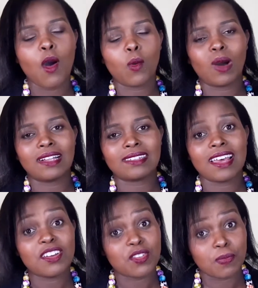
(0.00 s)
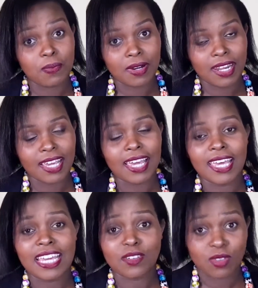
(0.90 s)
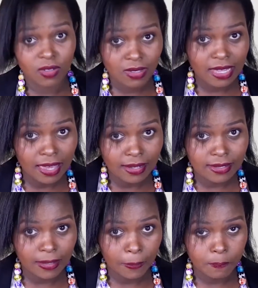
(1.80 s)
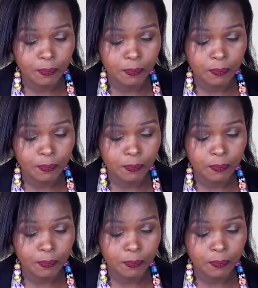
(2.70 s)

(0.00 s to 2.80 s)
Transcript: wants to bring into the society.